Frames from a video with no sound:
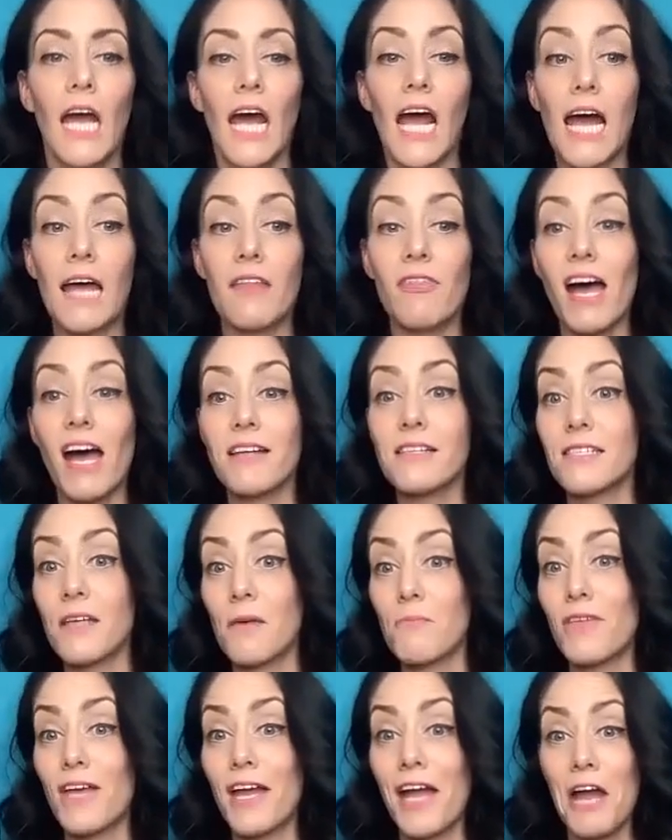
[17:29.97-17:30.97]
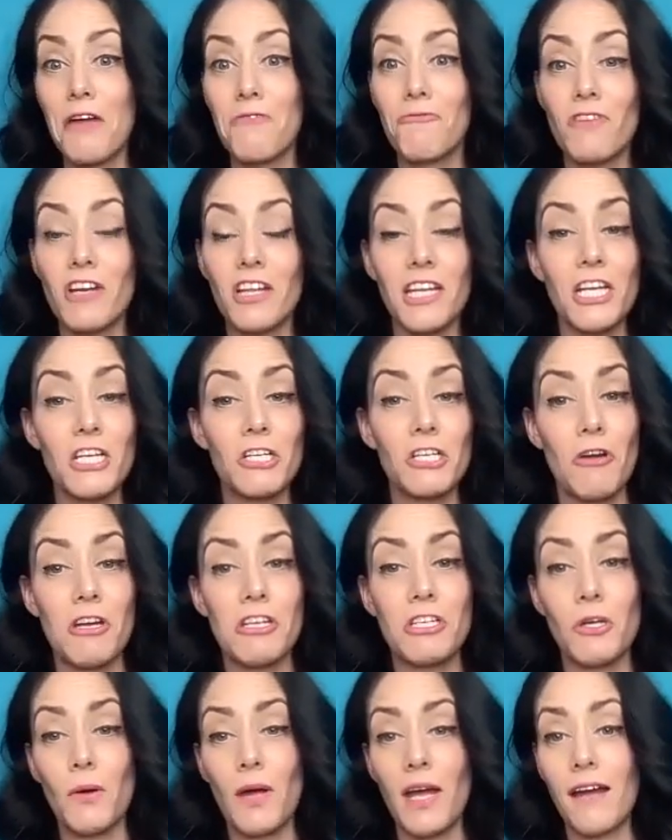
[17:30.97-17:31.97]
And that's something I really enjoy
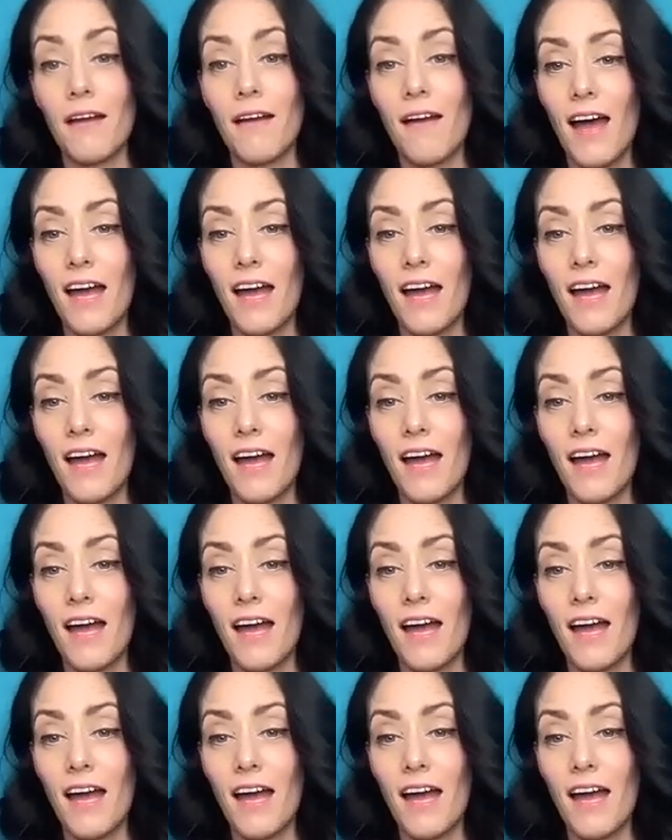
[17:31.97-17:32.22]
doing.